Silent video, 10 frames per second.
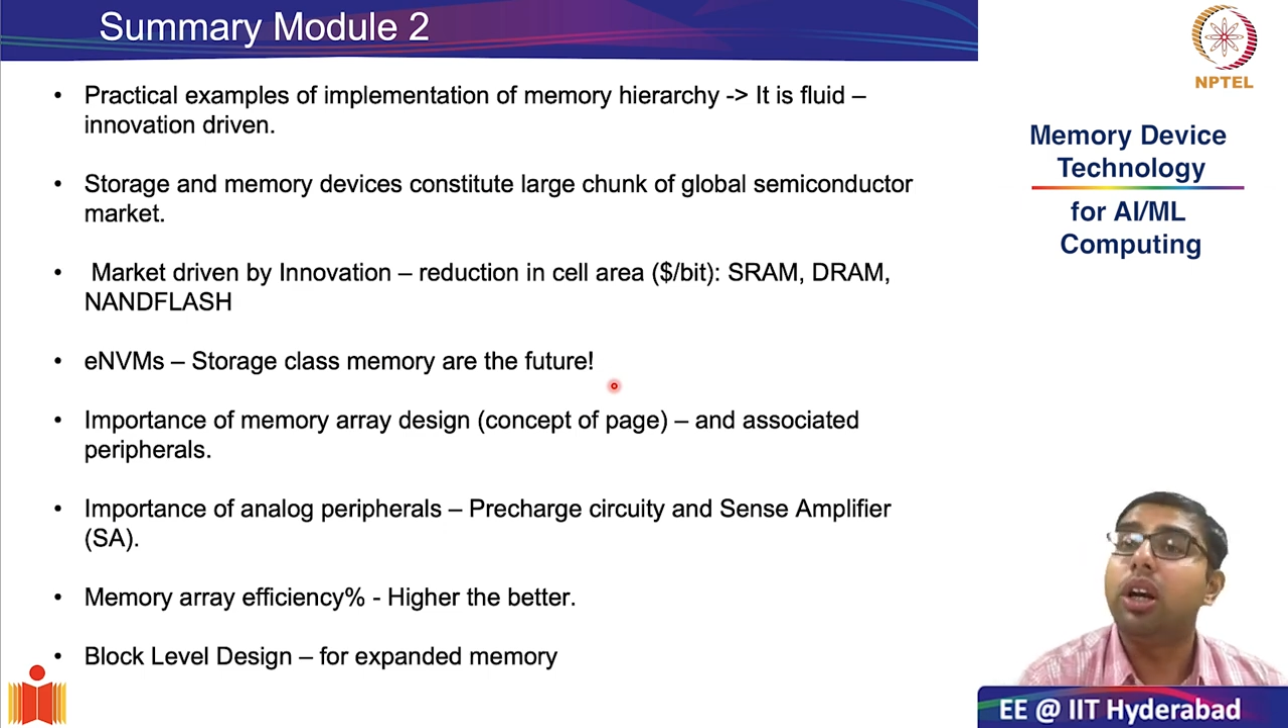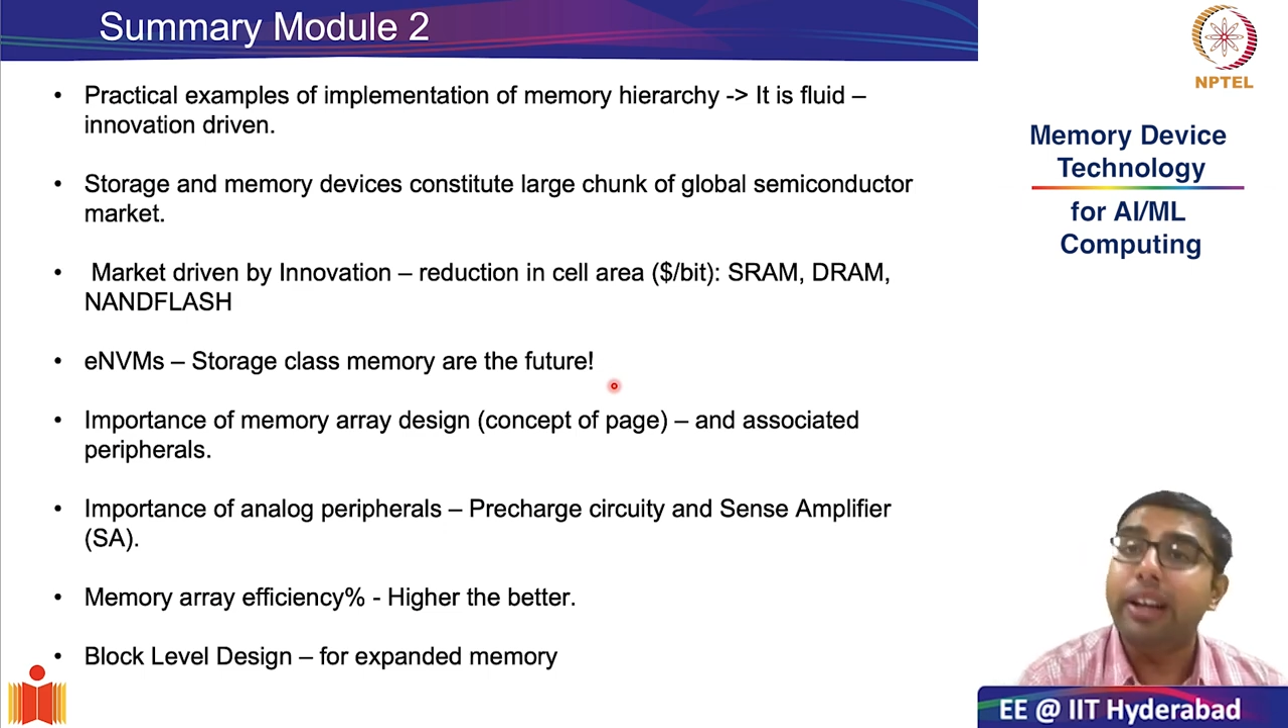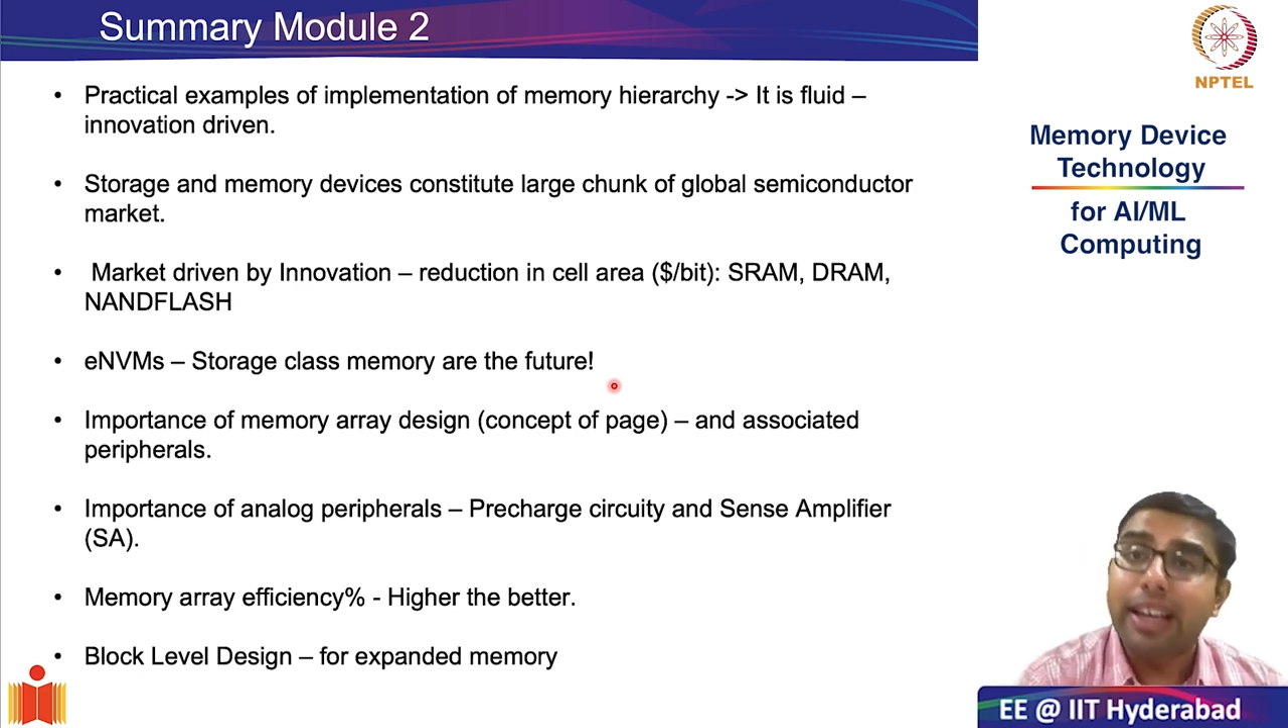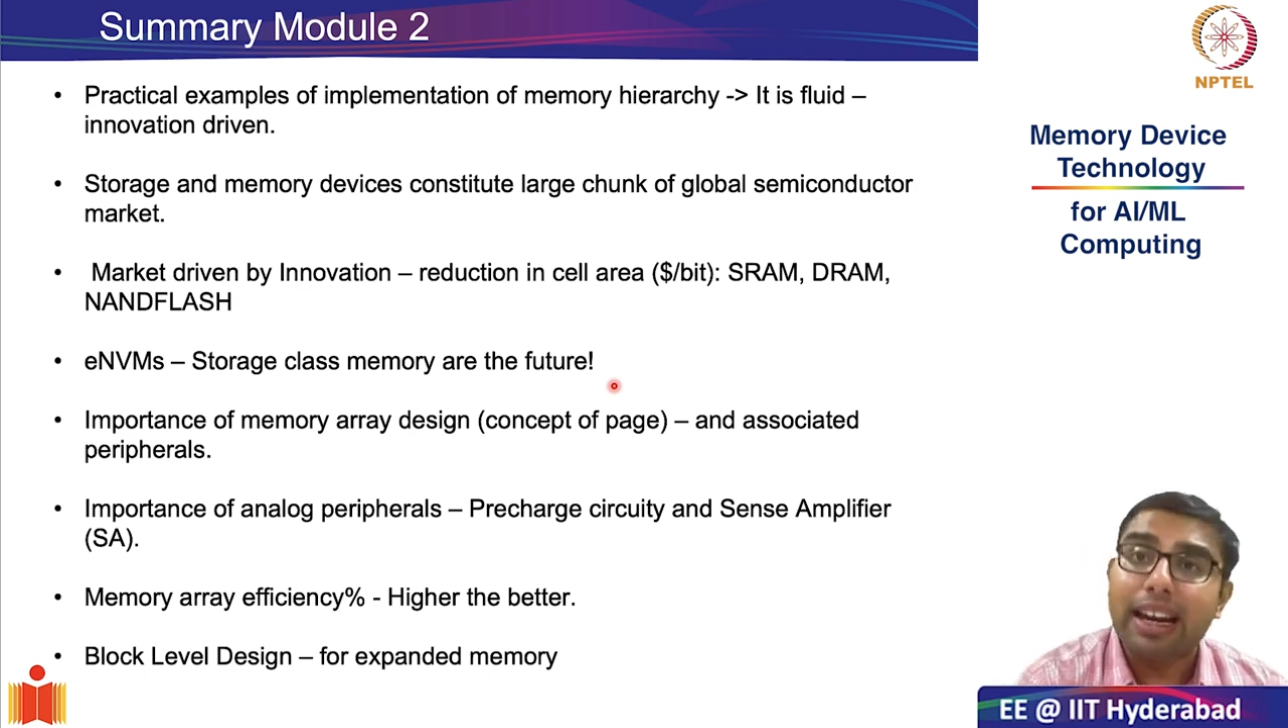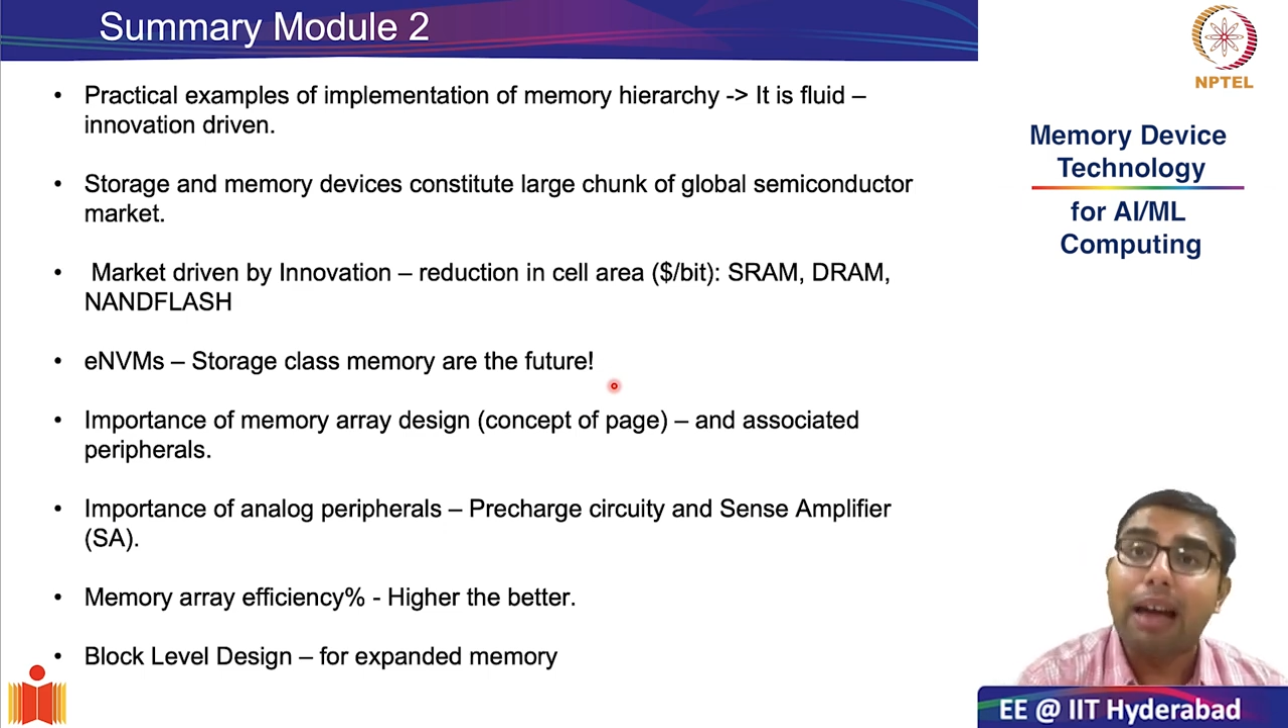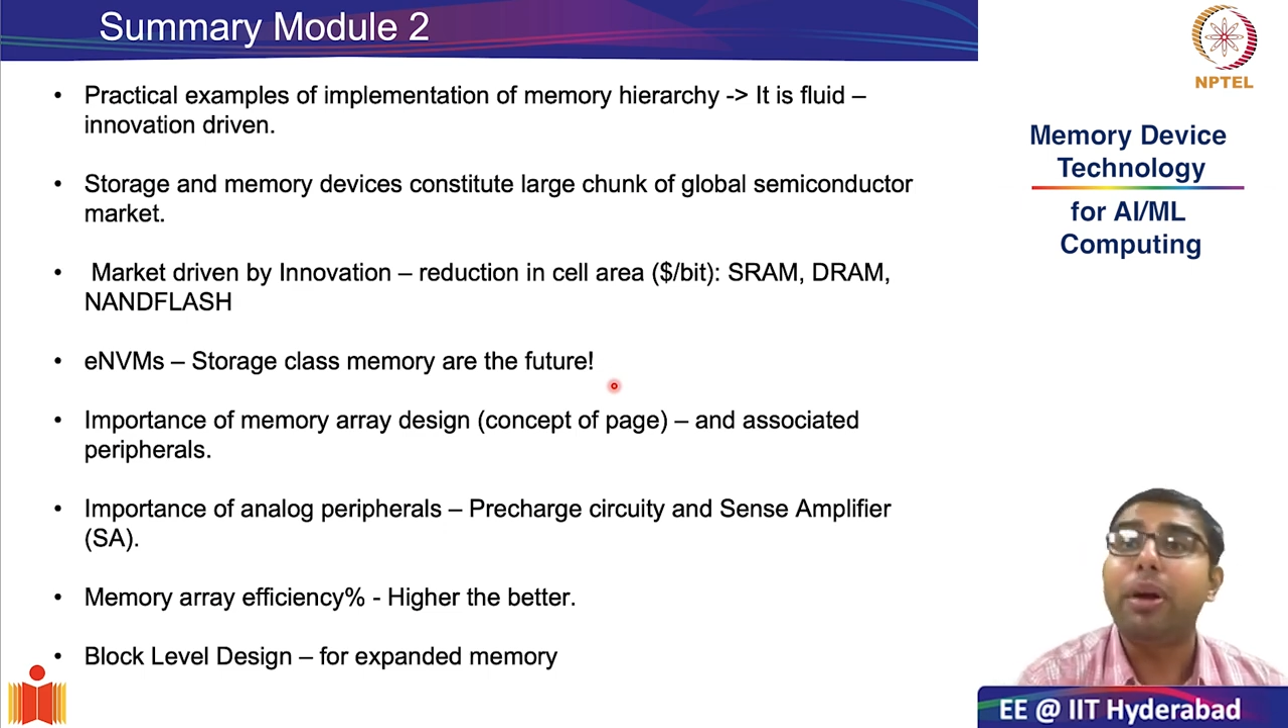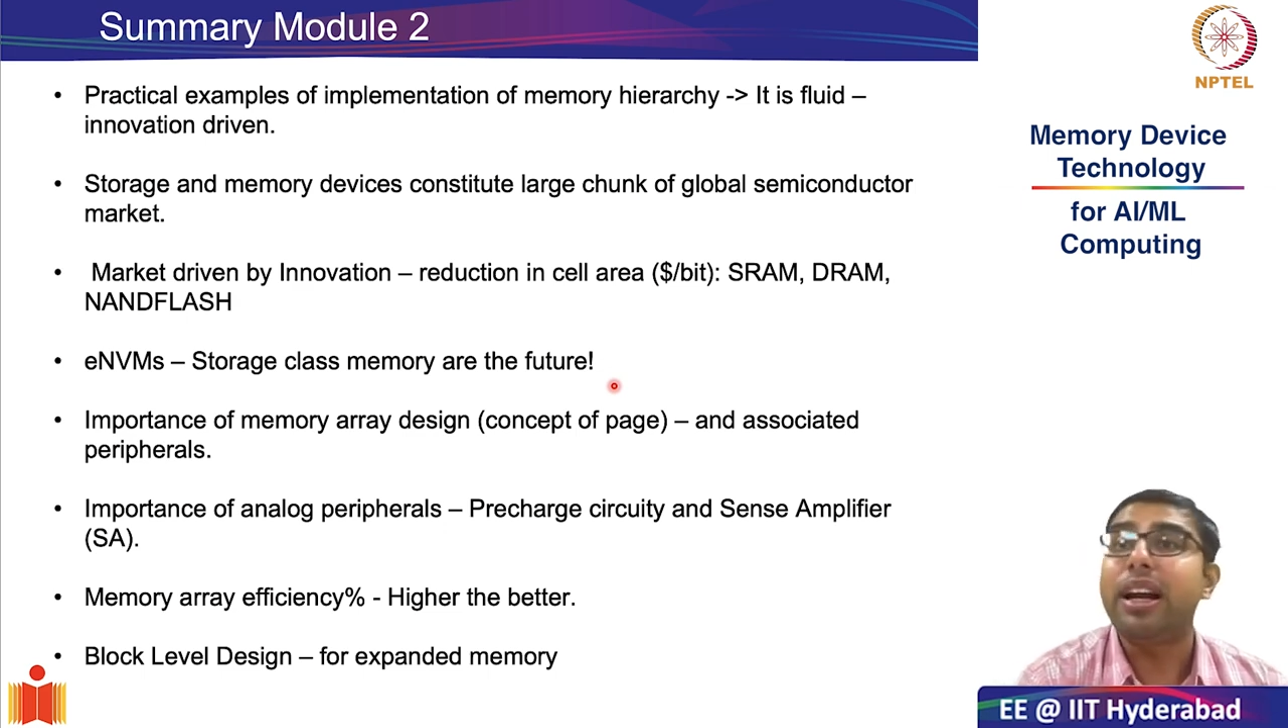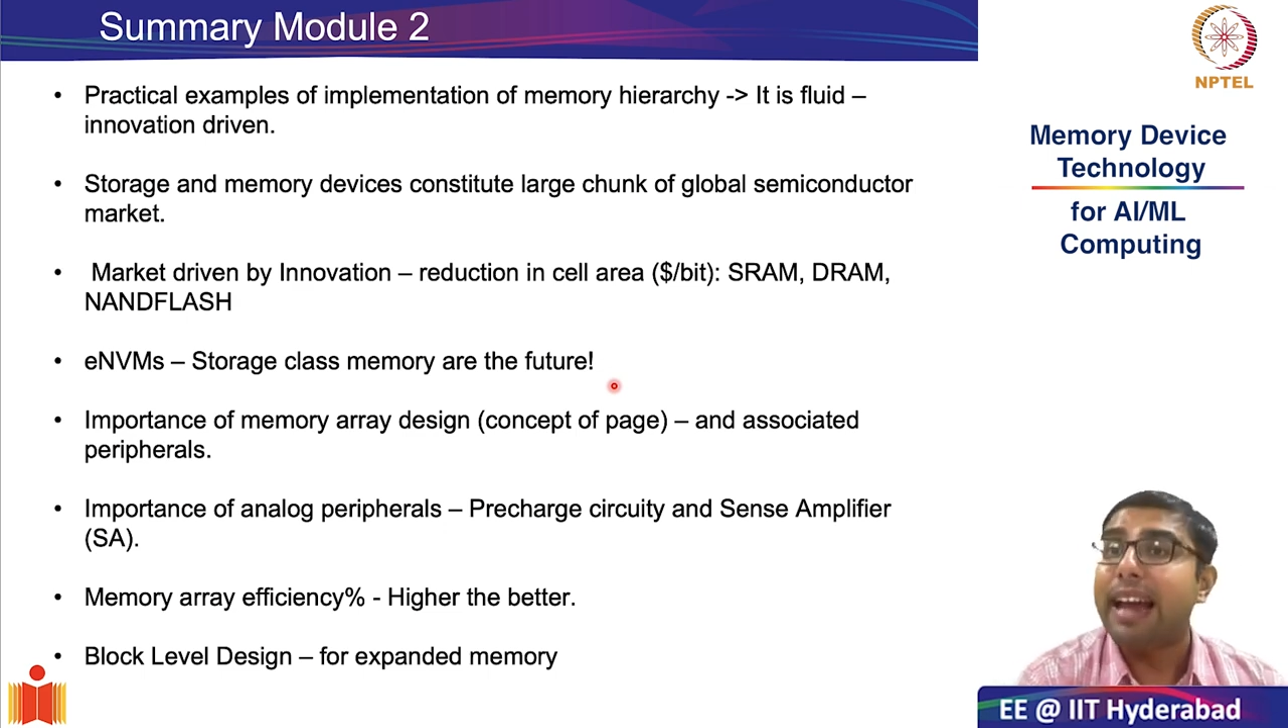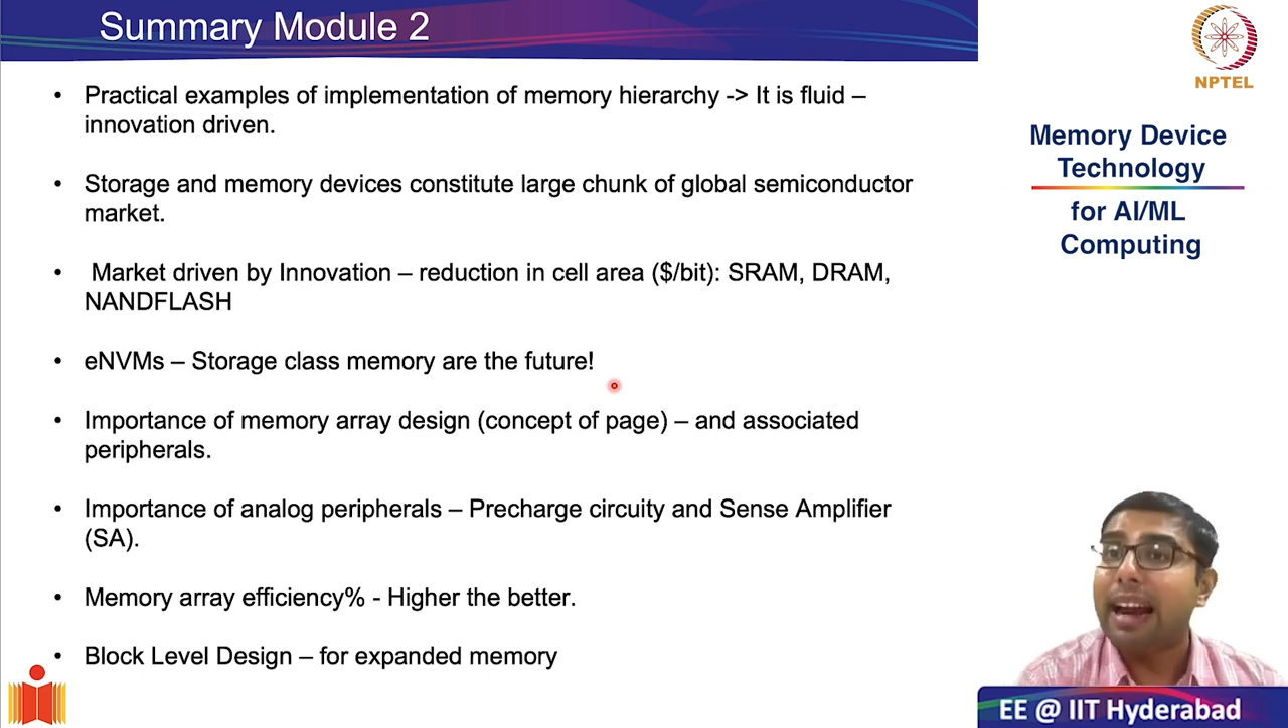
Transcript: DRAM and